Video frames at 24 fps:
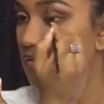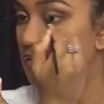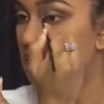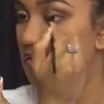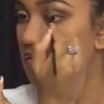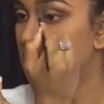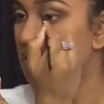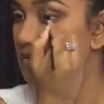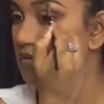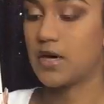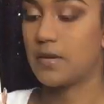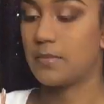
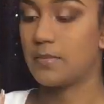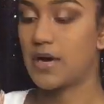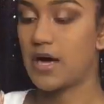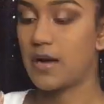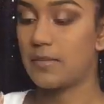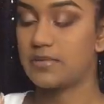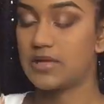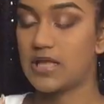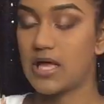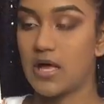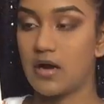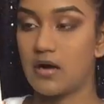I'm going to
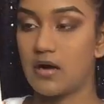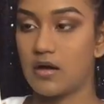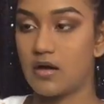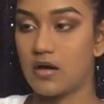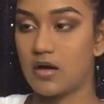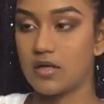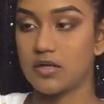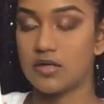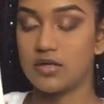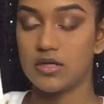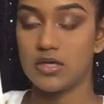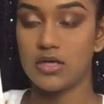pop that
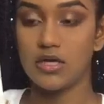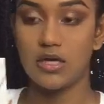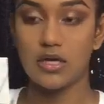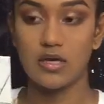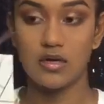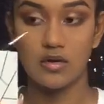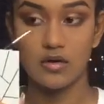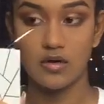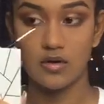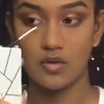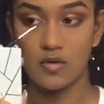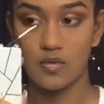on the
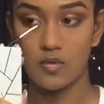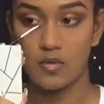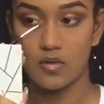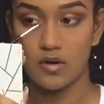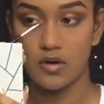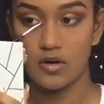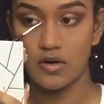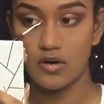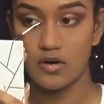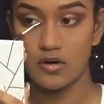inner corner.